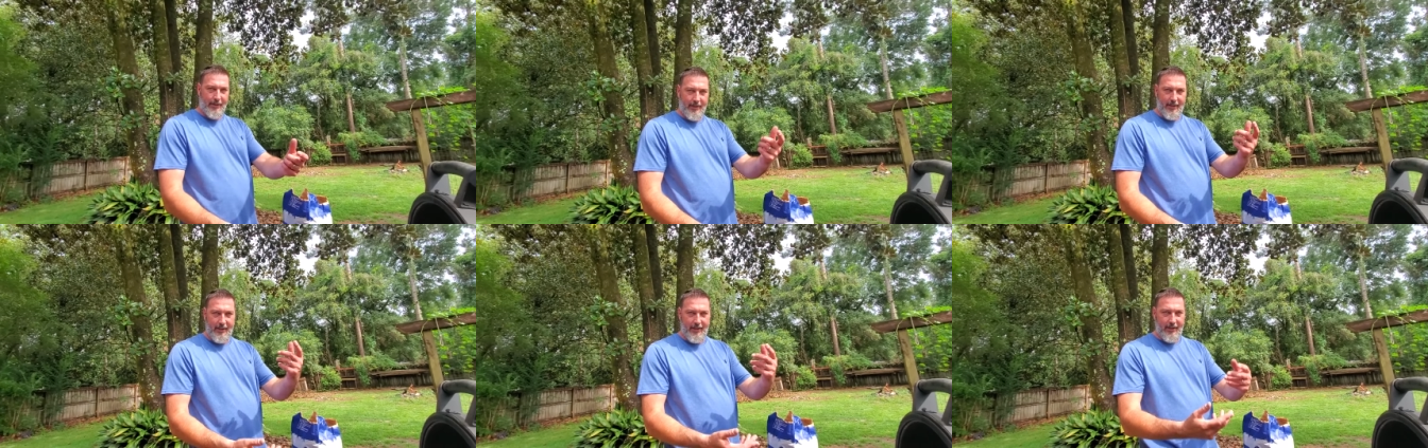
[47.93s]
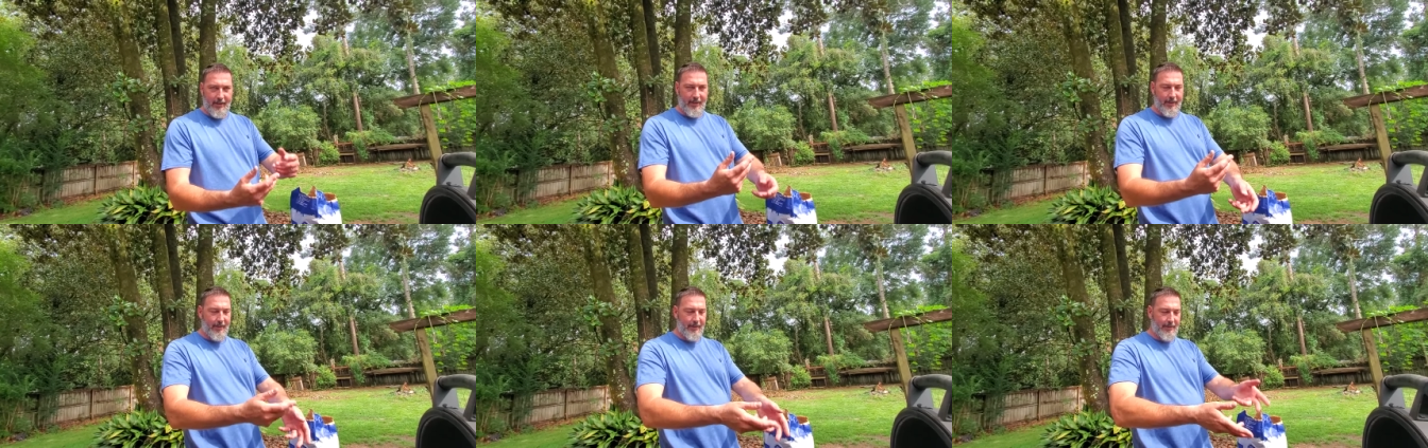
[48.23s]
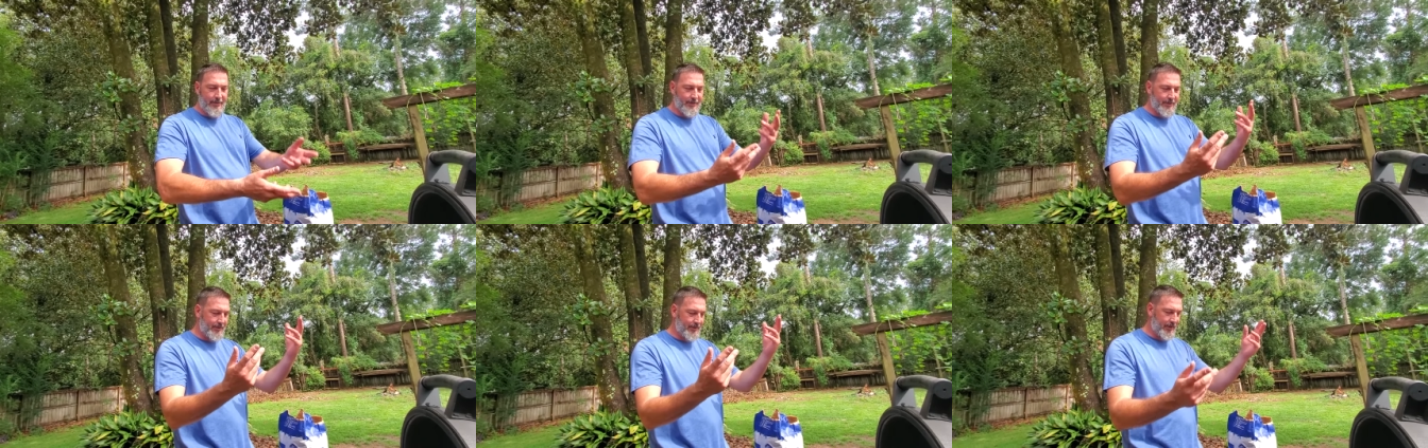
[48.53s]
thing and it
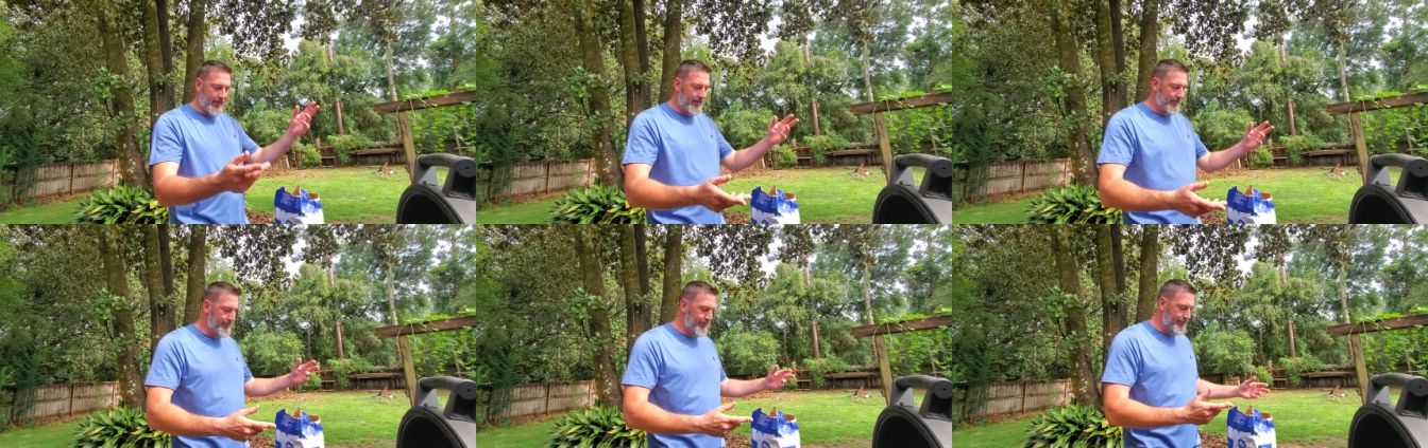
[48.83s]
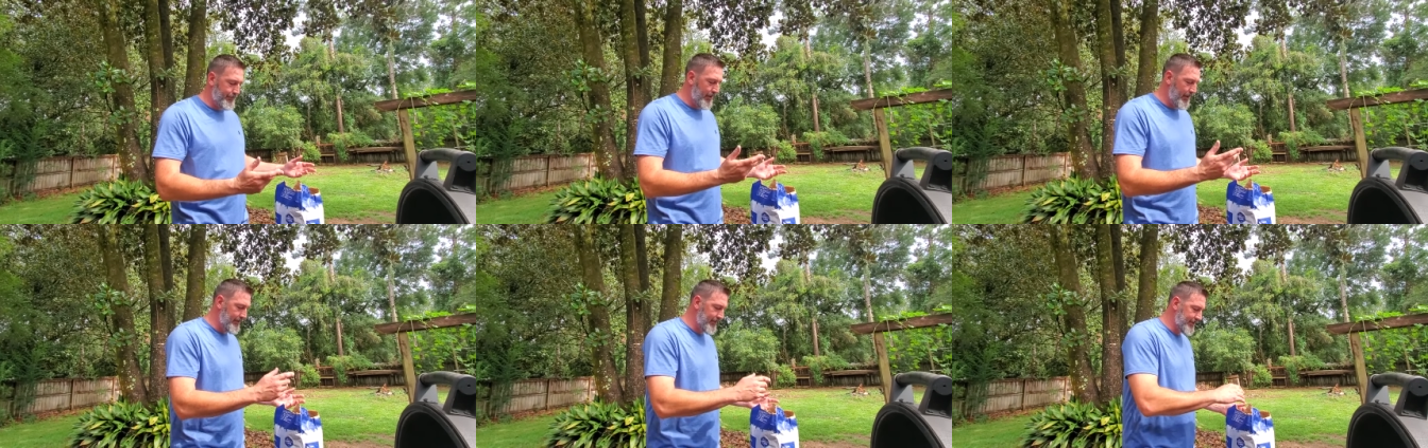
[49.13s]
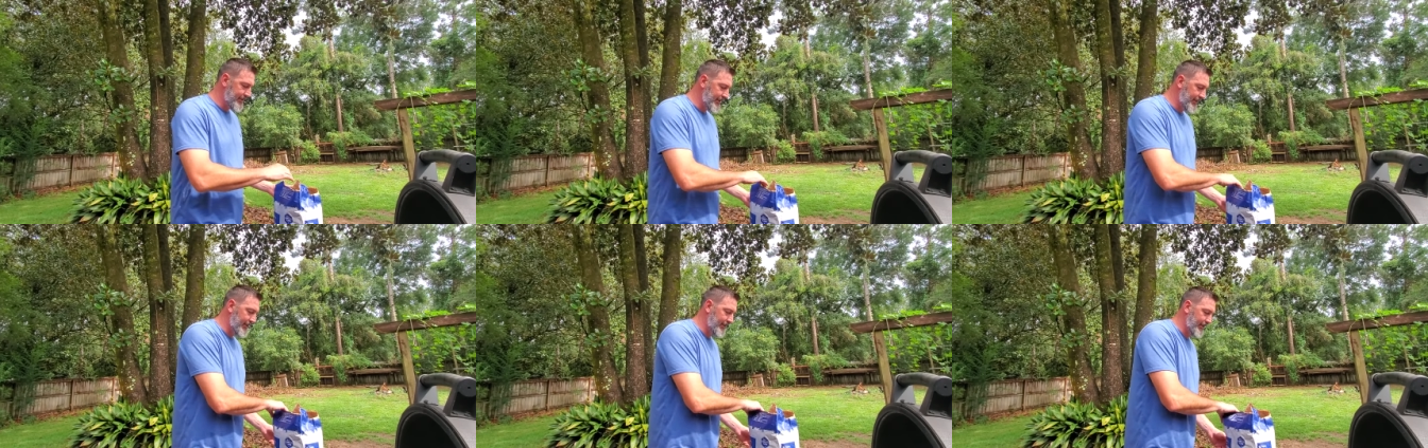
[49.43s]
just, you've probably
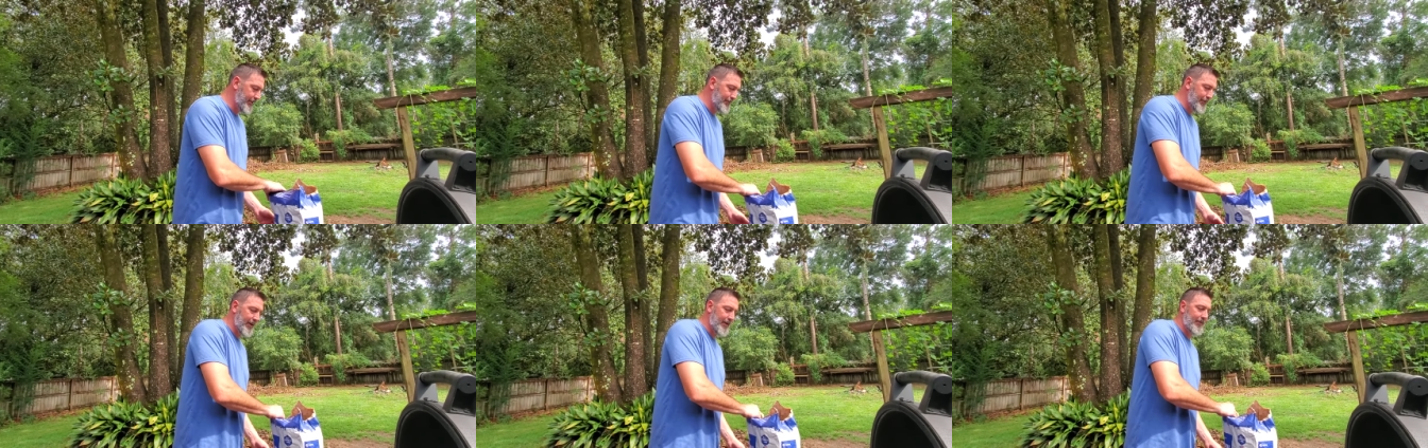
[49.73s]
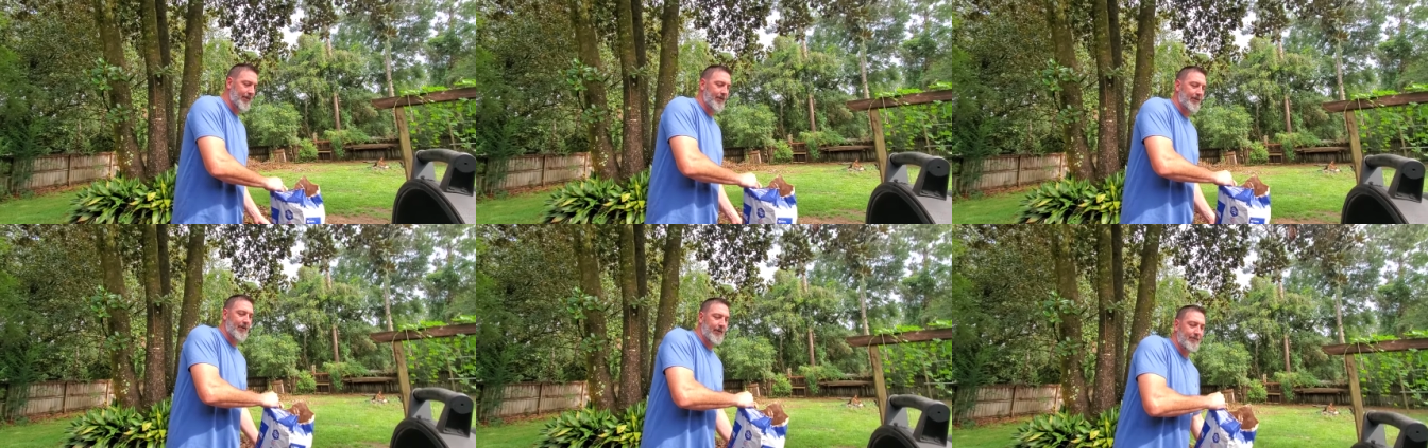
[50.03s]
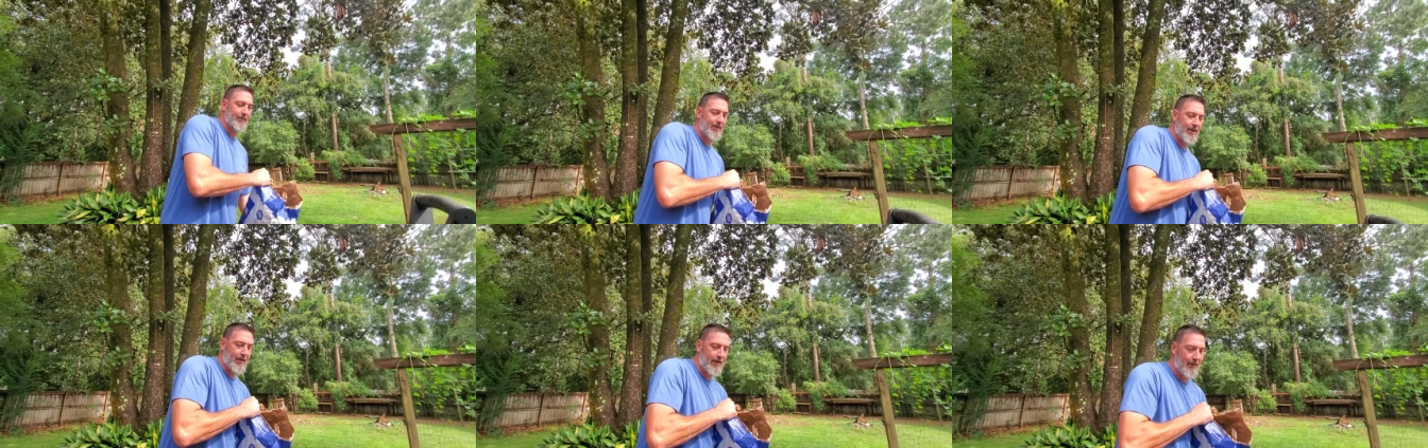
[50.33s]
seen, you probably know what I'm
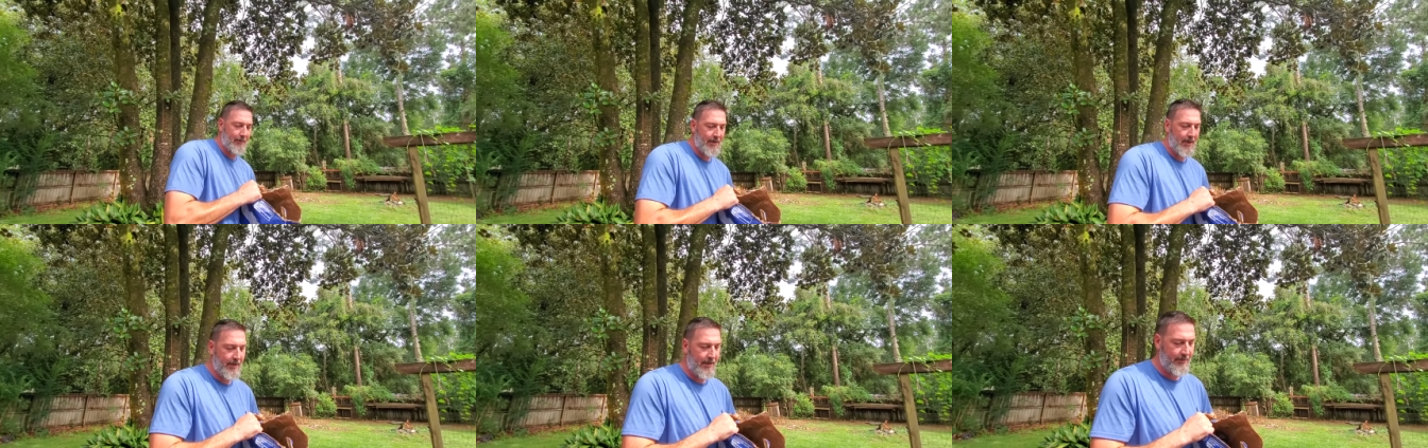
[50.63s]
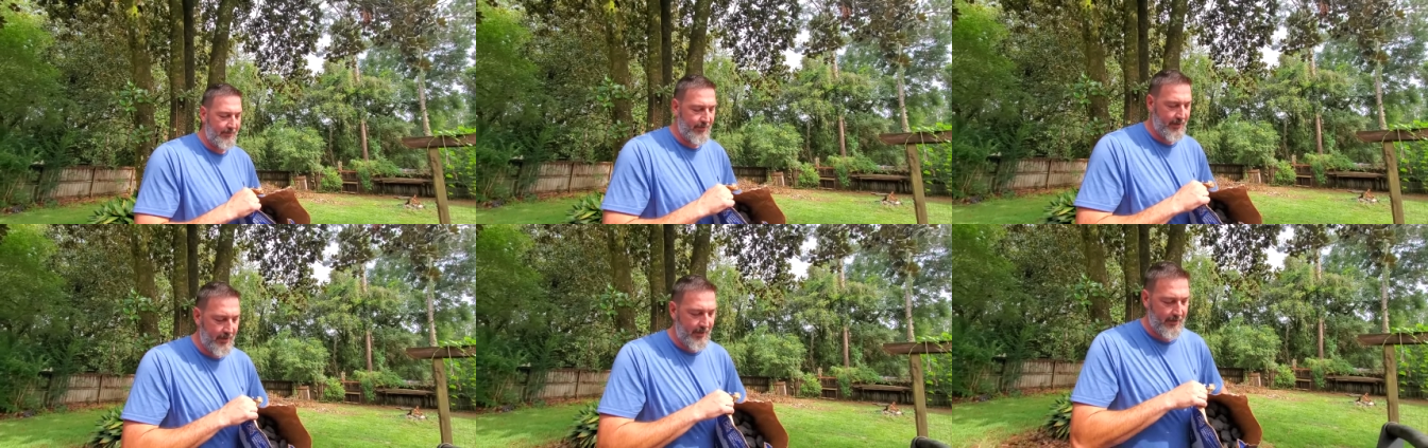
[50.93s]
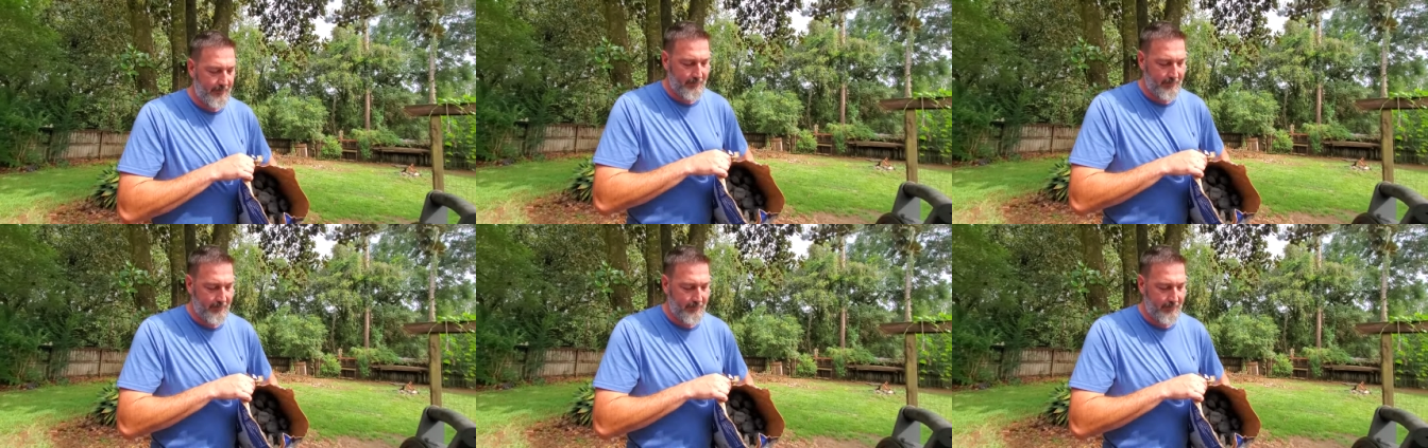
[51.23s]
talking about. If not,